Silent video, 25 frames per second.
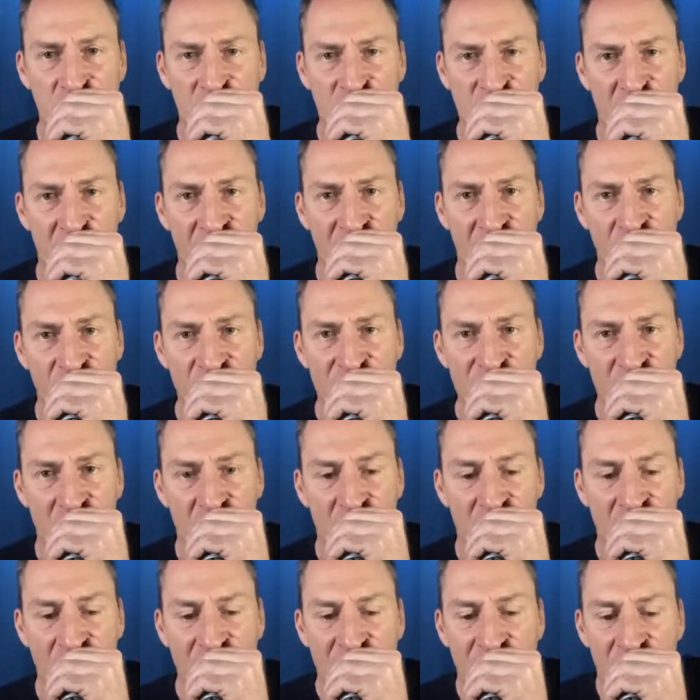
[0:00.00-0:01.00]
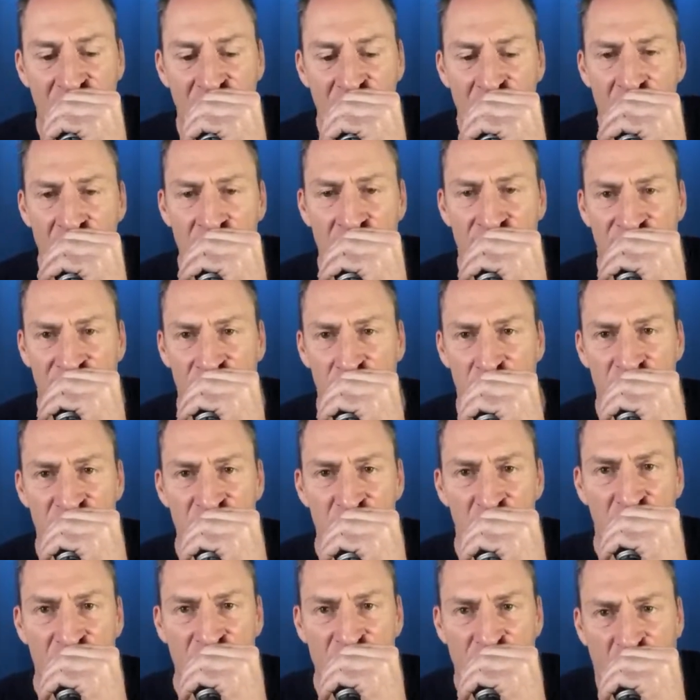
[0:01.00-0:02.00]
Diary Day. And if you're a nerd, you
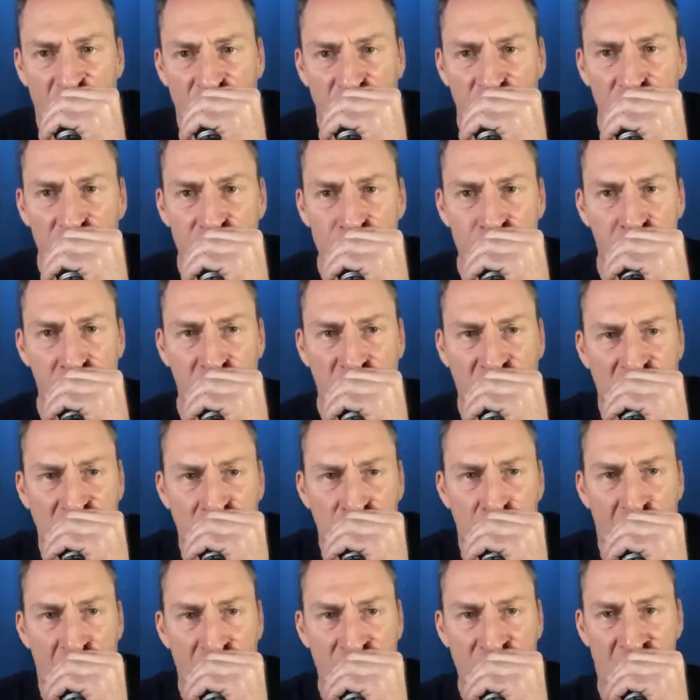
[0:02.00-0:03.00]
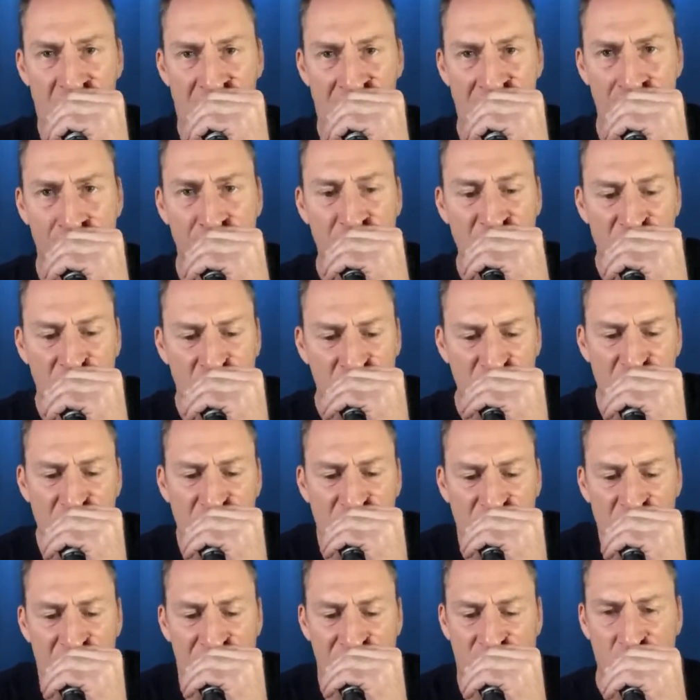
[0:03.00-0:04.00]
can read books about hobbits, because it's
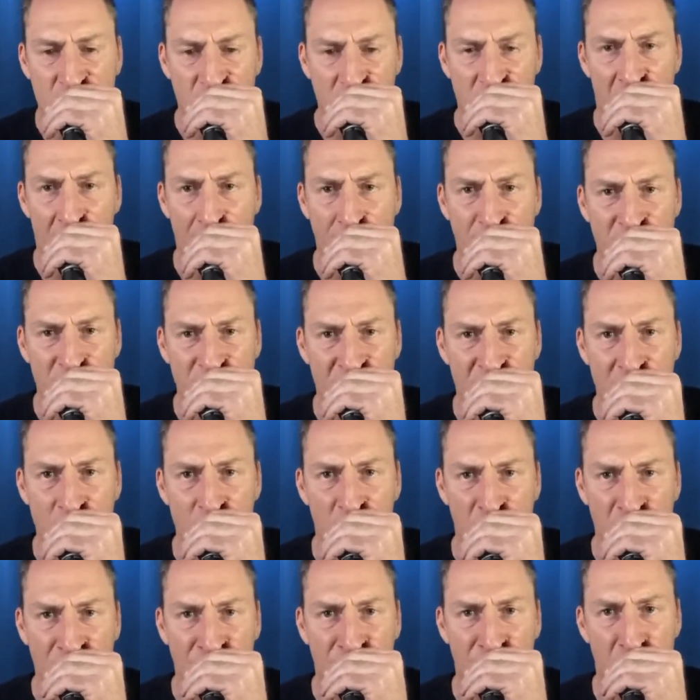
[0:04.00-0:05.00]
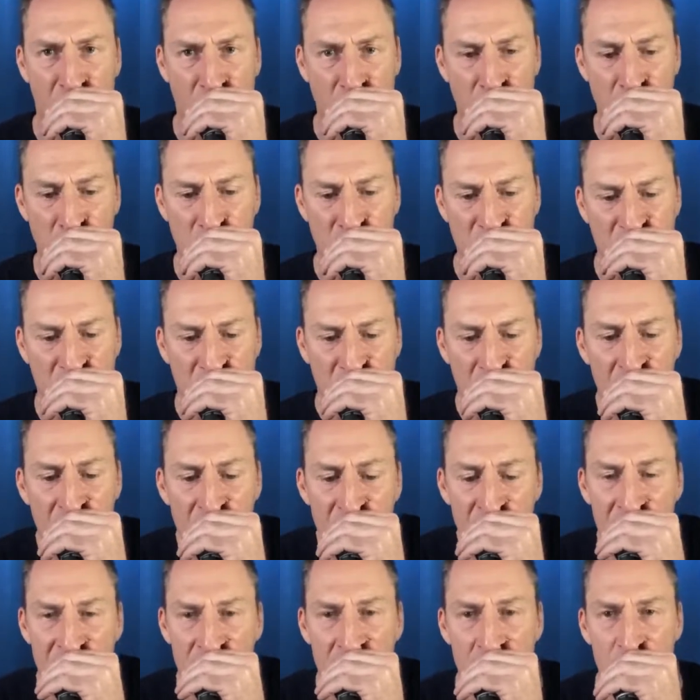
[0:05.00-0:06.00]
National Hobbit Day, motherfuckers. And
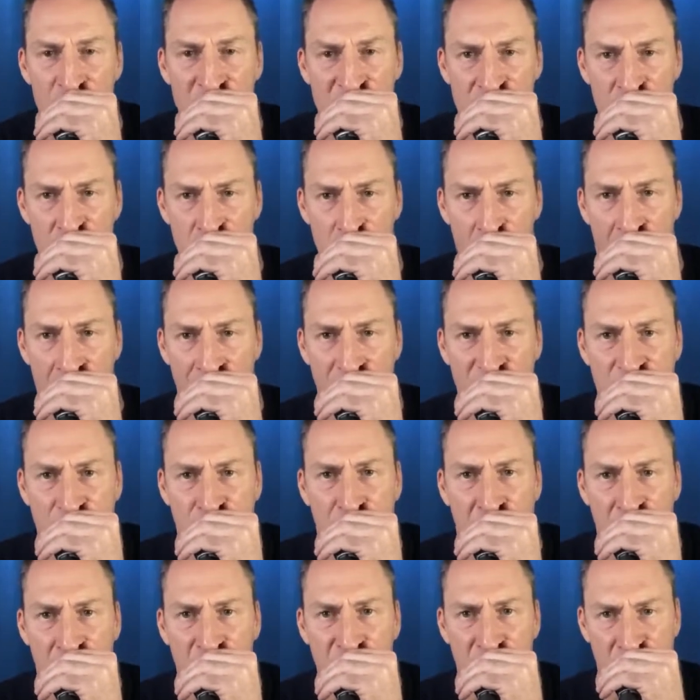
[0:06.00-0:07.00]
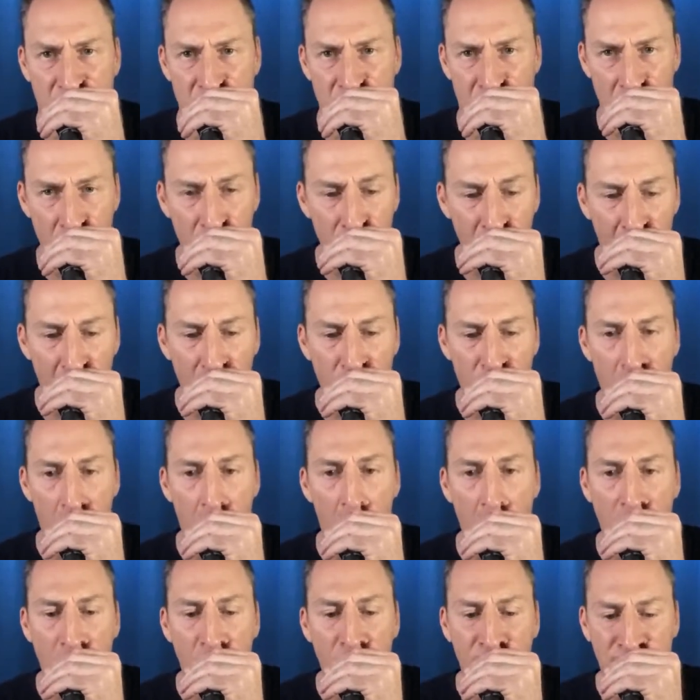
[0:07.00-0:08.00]
that means you hobbits better be thinking about
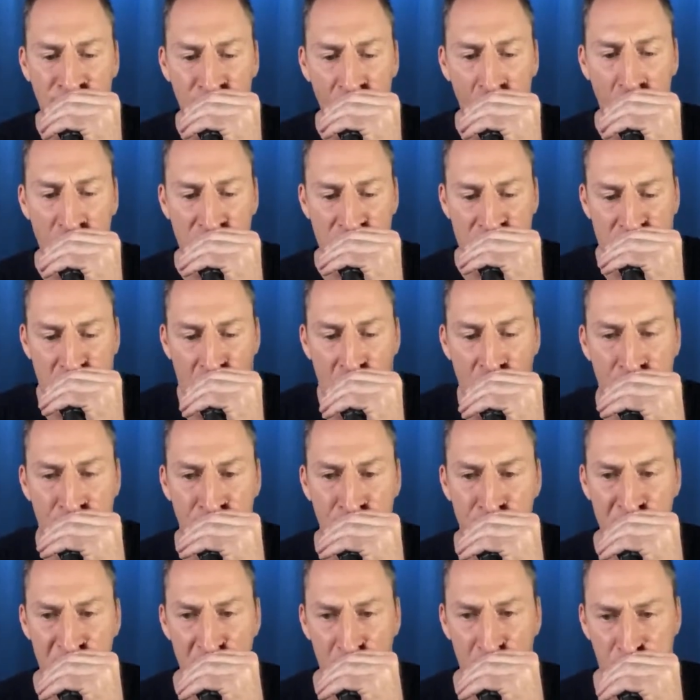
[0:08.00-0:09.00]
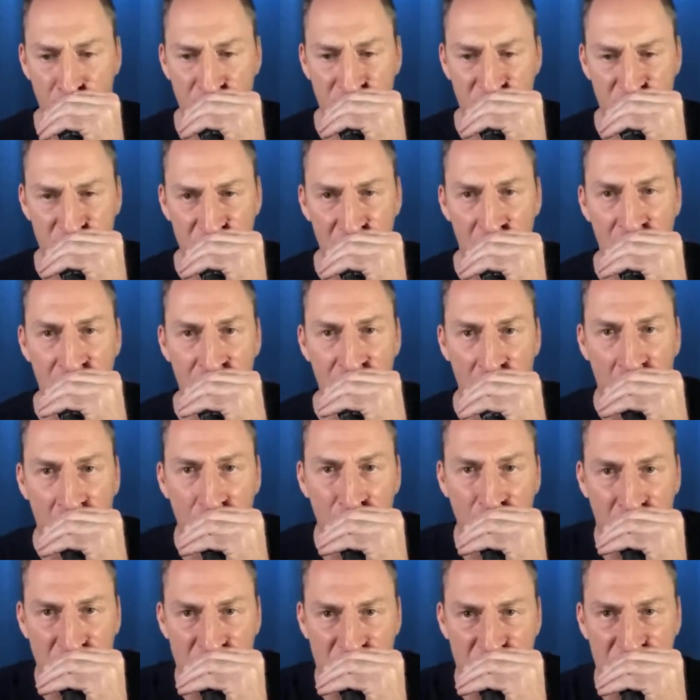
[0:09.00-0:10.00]
elephants and be appreciating them, because
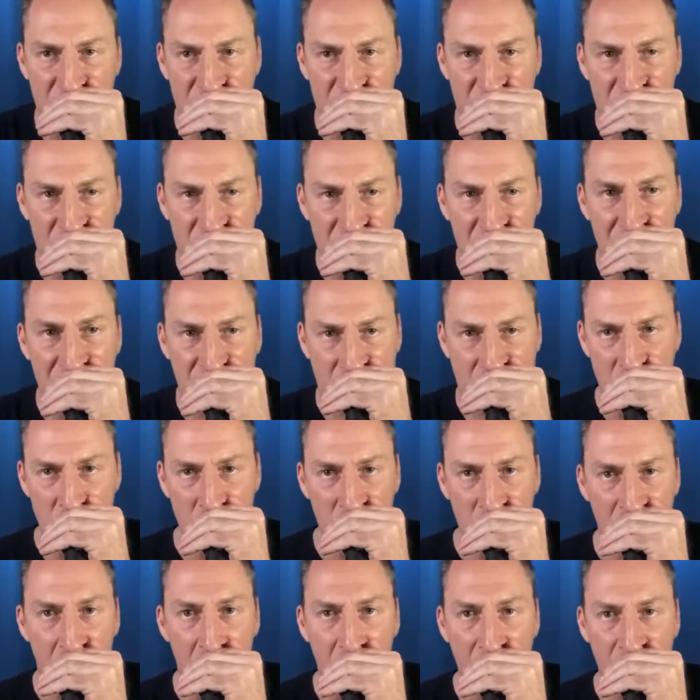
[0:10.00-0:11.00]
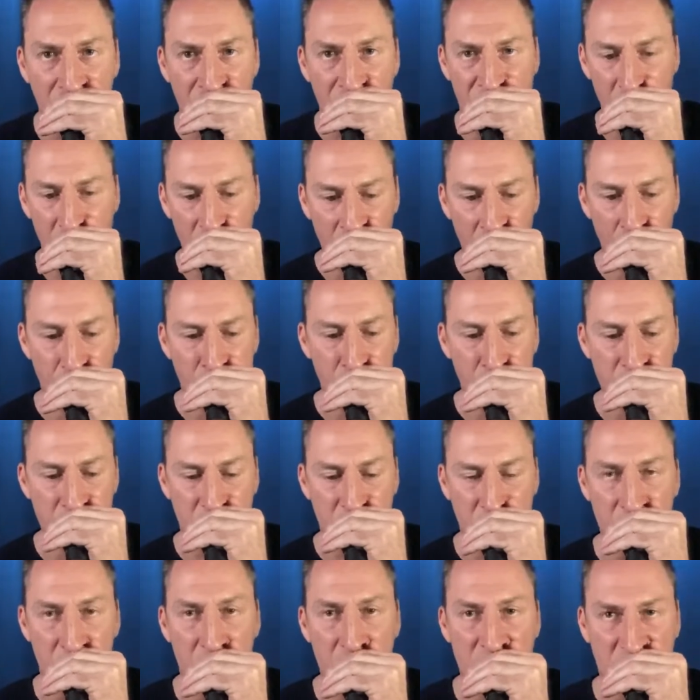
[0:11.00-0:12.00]
it's National Elephant
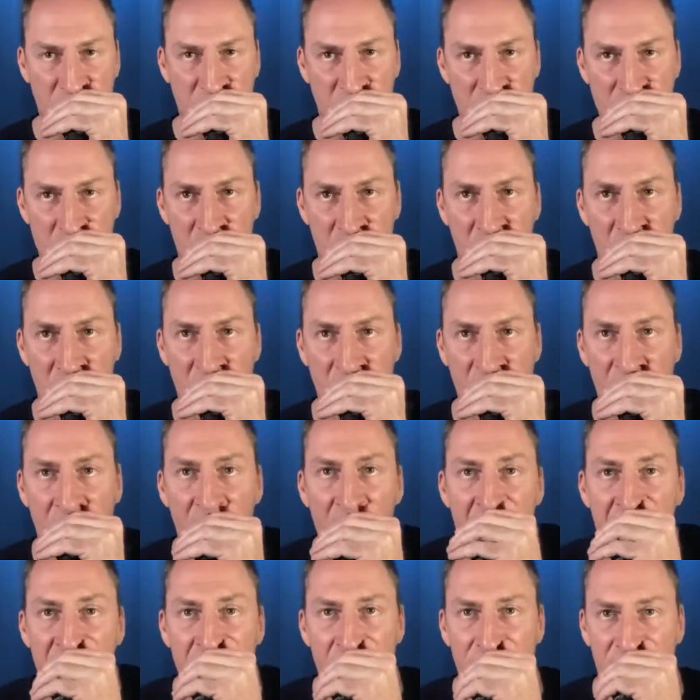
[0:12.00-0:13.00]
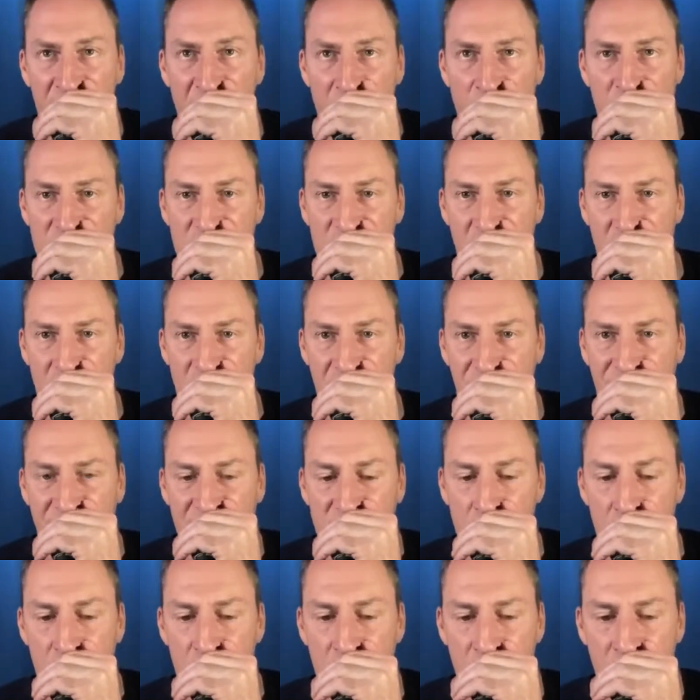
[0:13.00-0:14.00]
Appreciation Day. And if that wasn't enough for
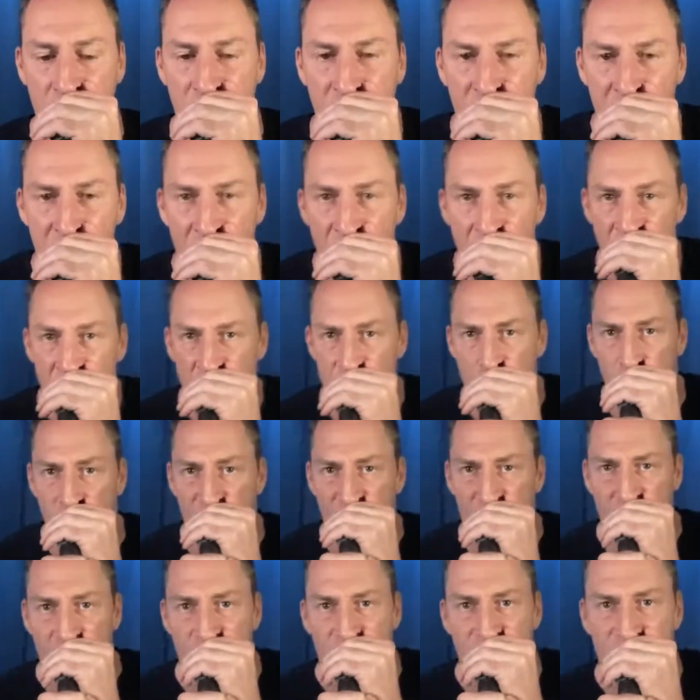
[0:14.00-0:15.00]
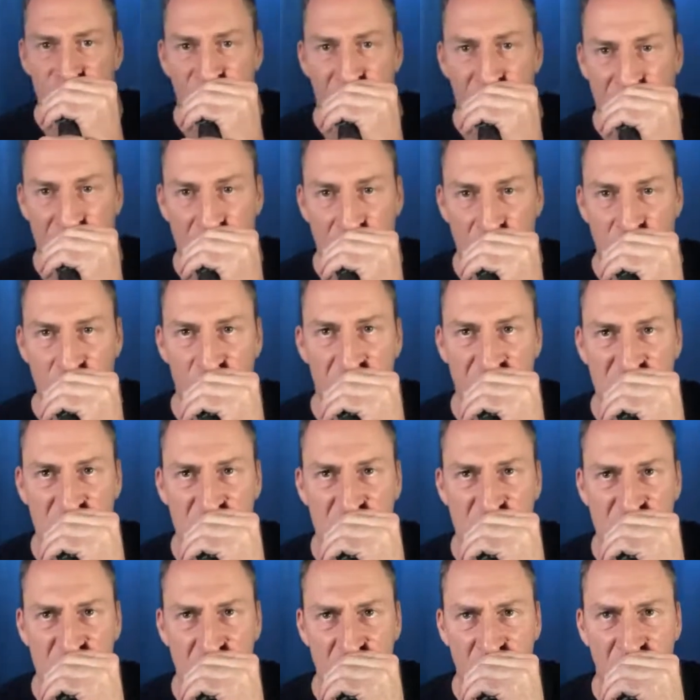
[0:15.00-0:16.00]
you, you better fucking register
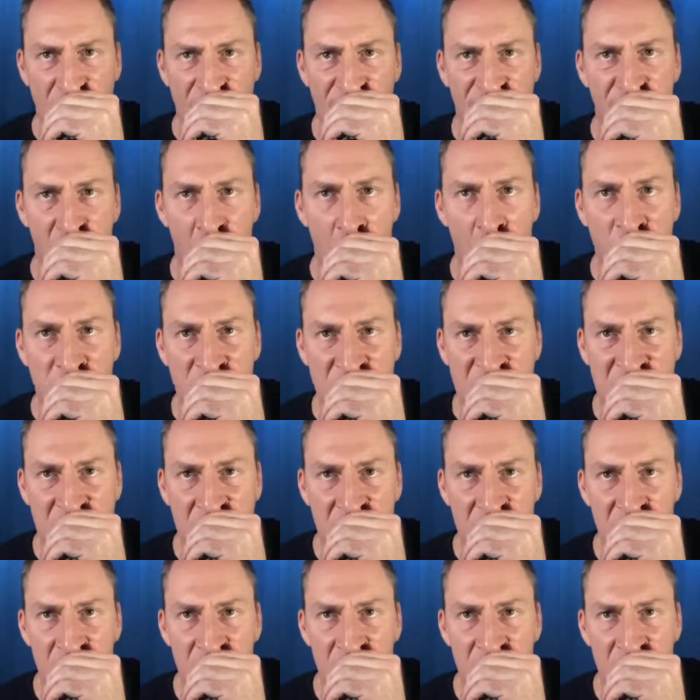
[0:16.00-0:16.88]
to vote.